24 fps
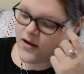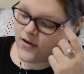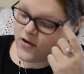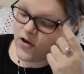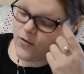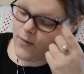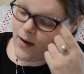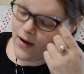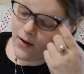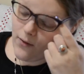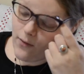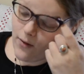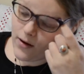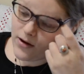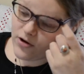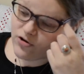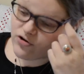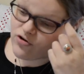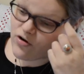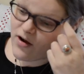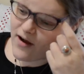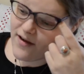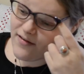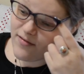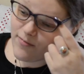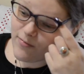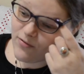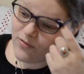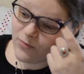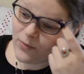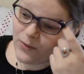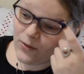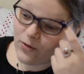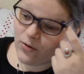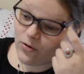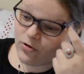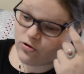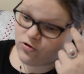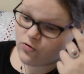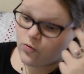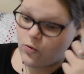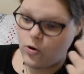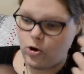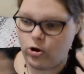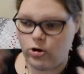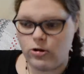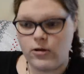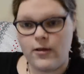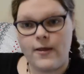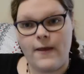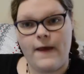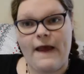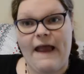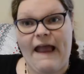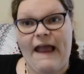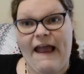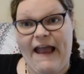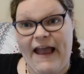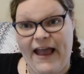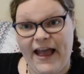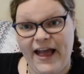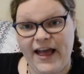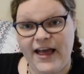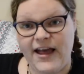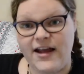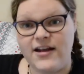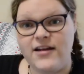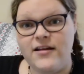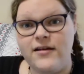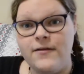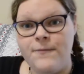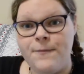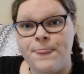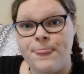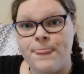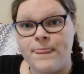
you might want to try some spiritual aid